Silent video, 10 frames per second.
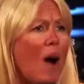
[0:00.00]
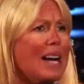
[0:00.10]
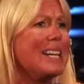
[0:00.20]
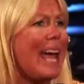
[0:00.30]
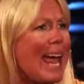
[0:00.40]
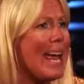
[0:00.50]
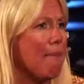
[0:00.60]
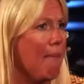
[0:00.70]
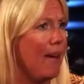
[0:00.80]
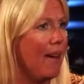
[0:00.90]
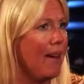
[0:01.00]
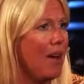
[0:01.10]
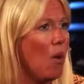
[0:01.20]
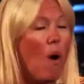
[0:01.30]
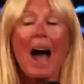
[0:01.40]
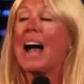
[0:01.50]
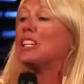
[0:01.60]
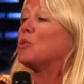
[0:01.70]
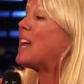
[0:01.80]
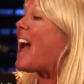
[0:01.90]
one game?
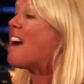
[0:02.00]
Why do we